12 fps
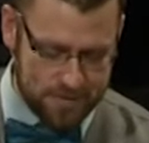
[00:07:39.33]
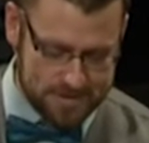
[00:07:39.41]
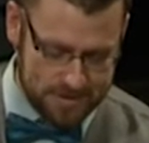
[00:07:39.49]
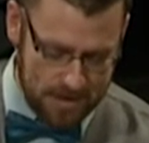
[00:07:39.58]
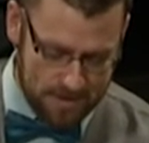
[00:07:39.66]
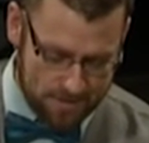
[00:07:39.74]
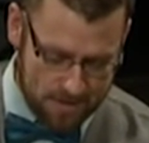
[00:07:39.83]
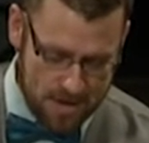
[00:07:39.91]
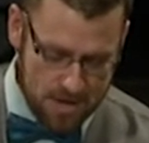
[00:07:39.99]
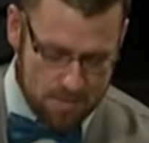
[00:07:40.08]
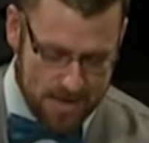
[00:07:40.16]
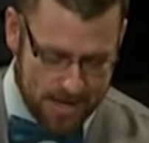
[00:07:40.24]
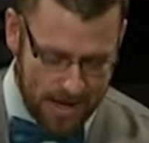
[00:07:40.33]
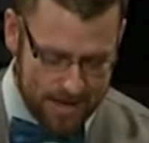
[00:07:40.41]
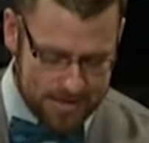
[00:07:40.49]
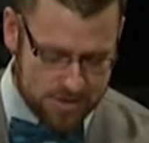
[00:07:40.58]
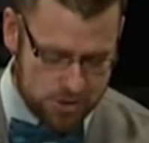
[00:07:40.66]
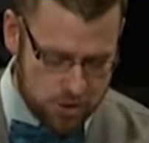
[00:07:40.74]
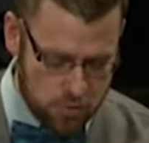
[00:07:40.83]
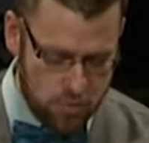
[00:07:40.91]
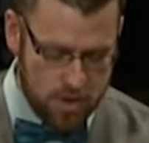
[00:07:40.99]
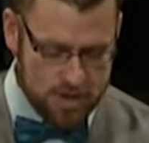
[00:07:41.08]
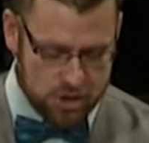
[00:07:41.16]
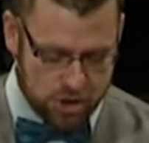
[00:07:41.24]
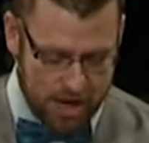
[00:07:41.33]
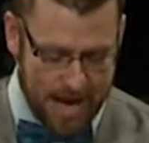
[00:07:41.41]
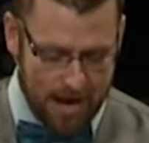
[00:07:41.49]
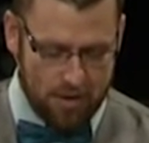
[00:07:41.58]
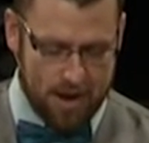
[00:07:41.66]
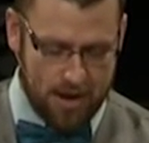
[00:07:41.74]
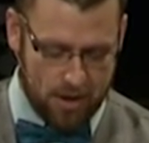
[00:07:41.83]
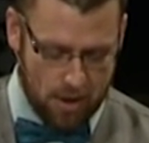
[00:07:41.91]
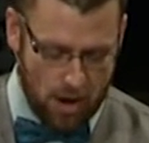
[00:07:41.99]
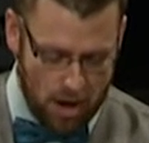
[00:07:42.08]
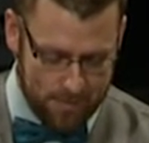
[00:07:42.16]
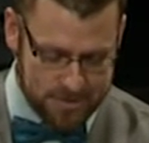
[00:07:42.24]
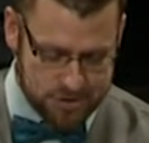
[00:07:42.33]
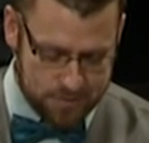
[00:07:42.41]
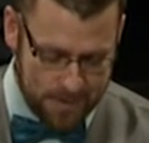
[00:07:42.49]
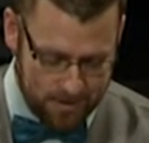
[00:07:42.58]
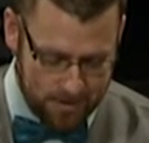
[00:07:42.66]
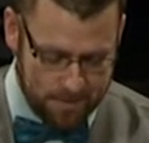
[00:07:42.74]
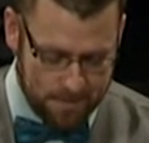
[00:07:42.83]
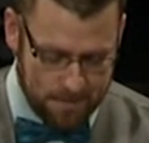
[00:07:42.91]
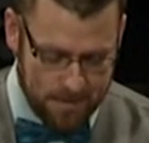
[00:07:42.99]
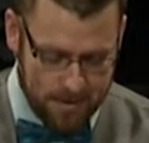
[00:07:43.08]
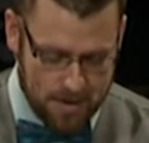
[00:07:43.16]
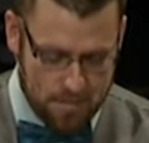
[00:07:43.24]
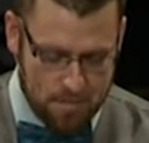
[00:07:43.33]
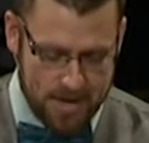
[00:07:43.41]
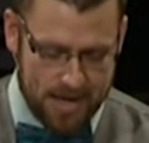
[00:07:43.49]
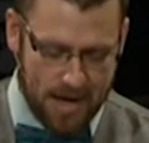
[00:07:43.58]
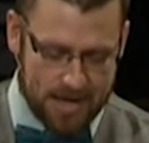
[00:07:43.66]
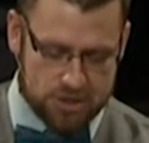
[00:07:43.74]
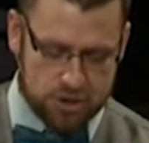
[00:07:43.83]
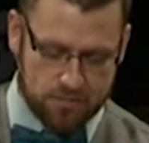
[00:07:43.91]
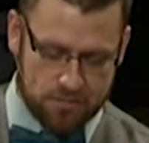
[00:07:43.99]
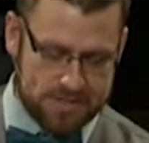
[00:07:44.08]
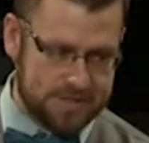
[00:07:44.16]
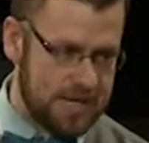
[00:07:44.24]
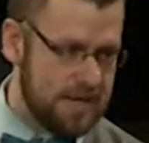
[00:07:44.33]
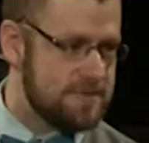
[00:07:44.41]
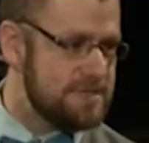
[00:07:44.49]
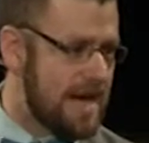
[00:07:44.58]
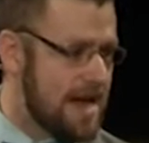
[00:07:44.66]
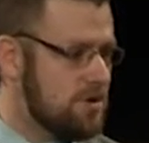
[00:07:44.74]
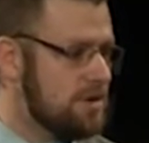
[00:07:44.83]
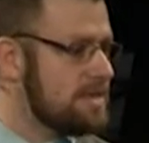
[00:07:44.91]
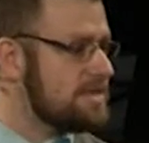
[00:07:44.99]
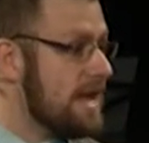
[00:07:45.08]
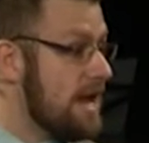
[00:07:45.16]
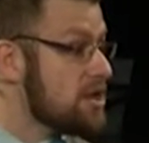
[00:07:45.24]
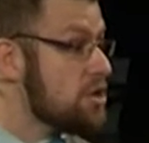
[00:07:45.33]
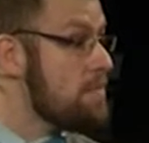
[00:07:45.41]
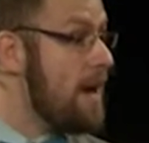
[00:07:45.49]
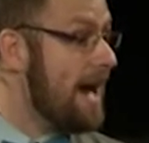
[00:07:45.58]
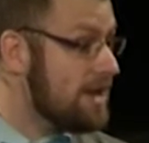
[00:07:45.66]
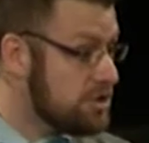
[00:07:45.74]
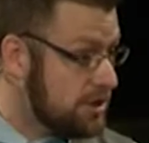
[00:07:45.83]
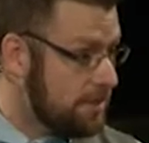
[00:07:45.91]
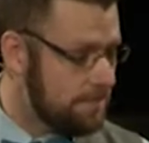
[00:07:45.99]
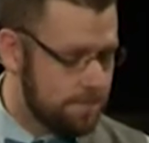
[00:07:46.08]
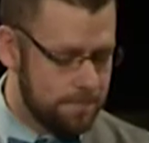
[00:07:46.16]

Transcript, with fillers: his love, because you share in a common spirit, because you've received tenderness and compassion.